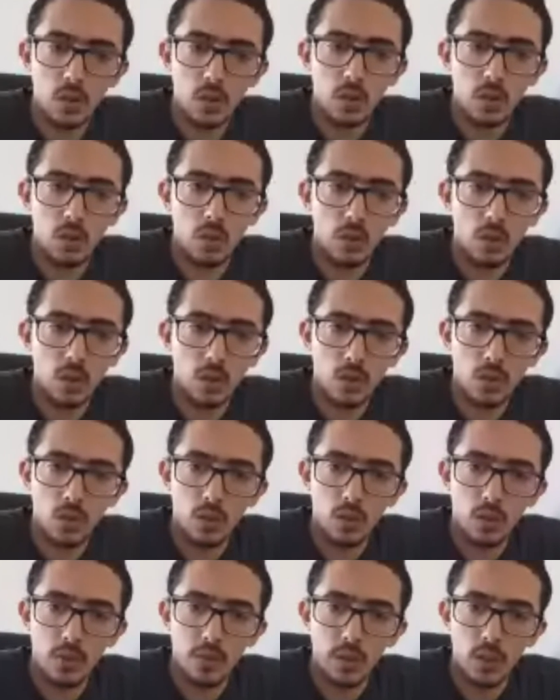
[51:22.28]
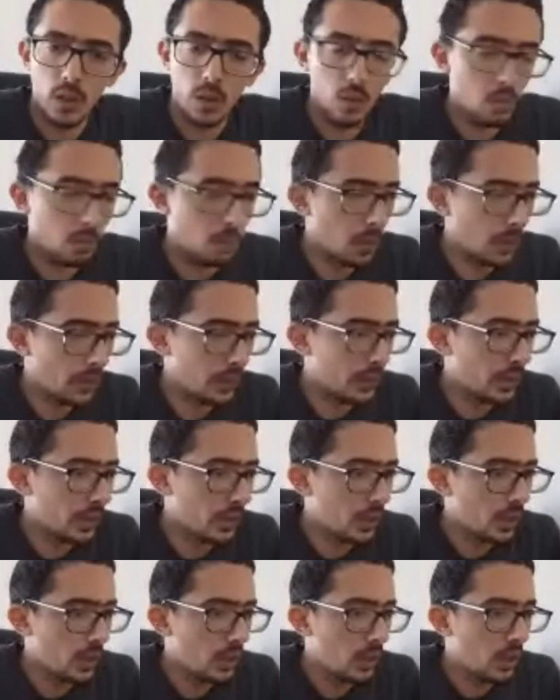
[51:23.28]
No, that's also
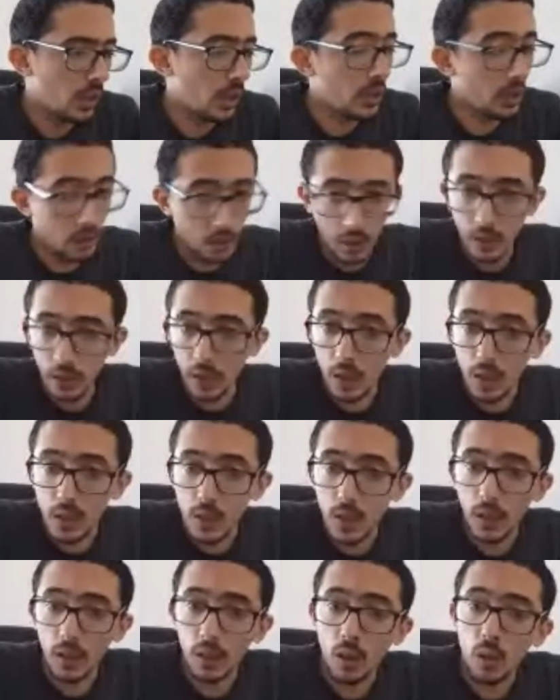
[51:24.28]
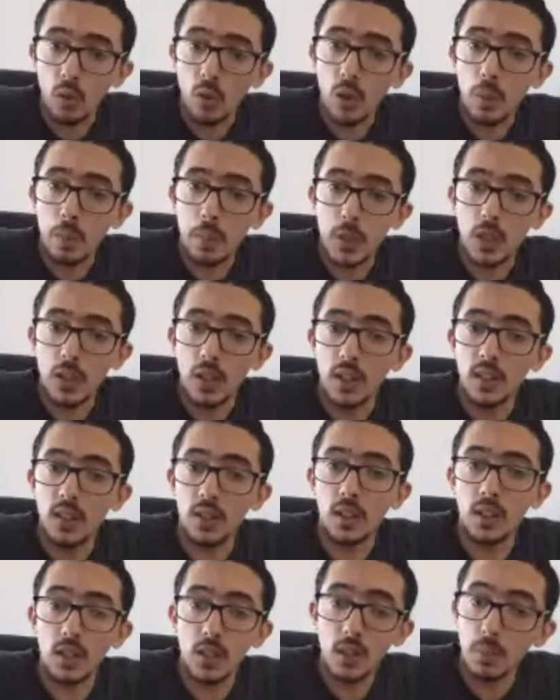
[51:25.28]
a very good point. It detects
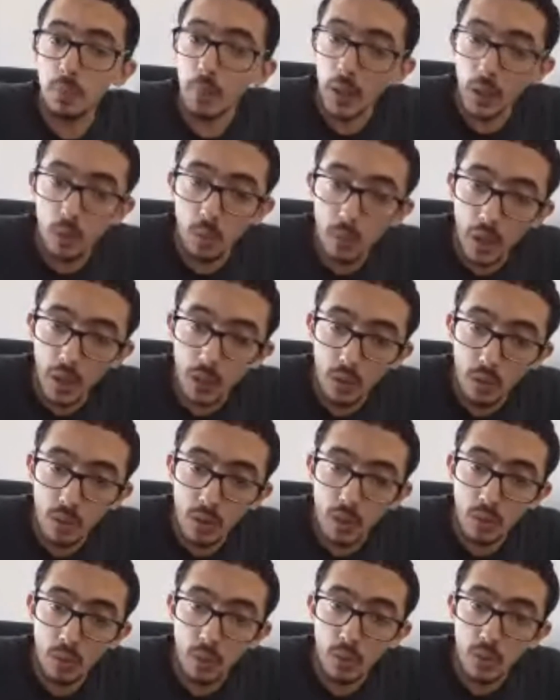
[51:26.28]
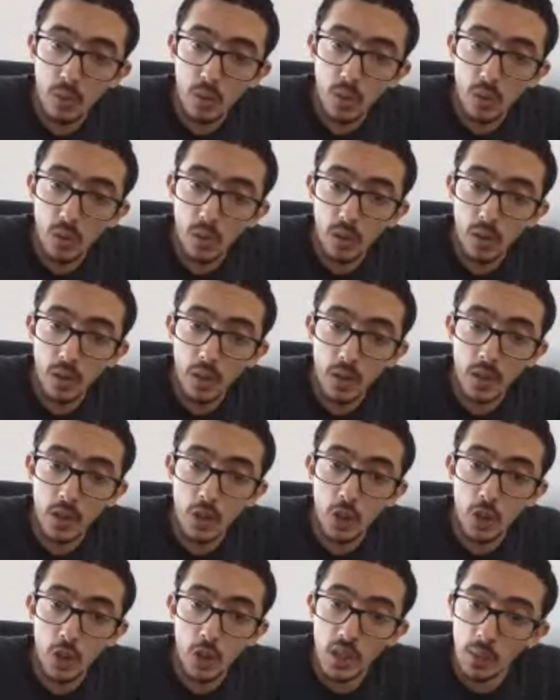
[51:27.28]
data corruption, and it's, by the way, used
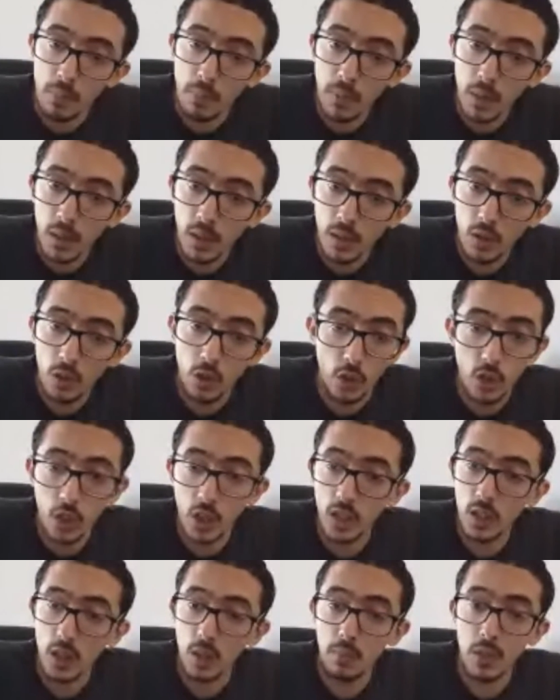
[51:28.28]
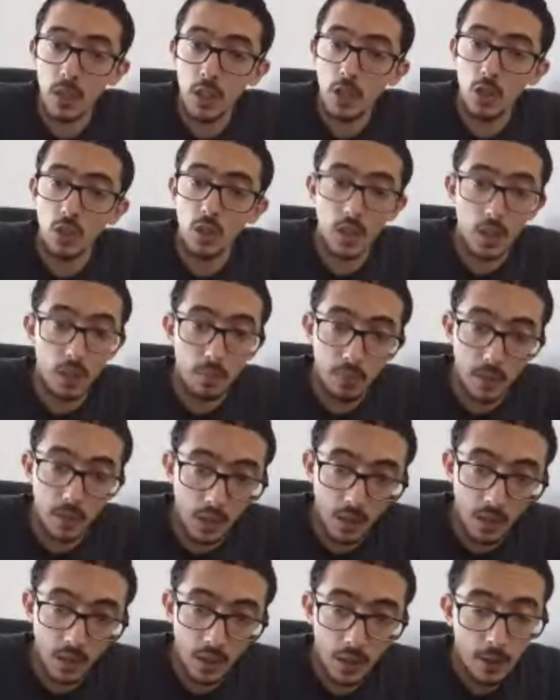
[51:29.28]
also as checksum. The
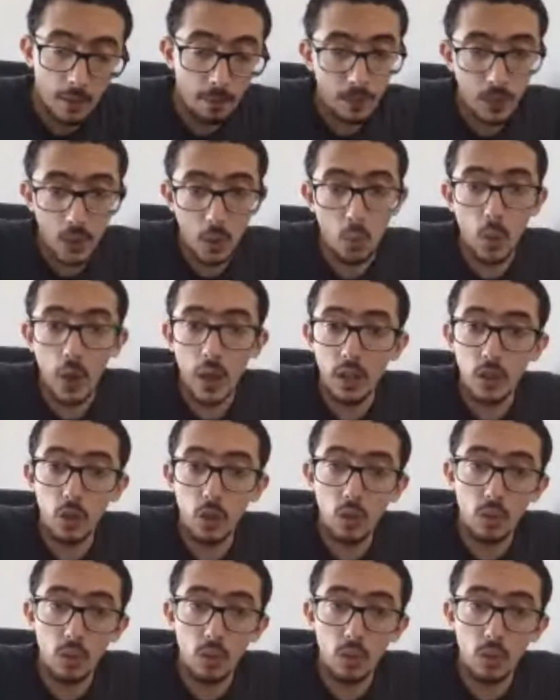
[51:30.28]
checksums, it's the same thing.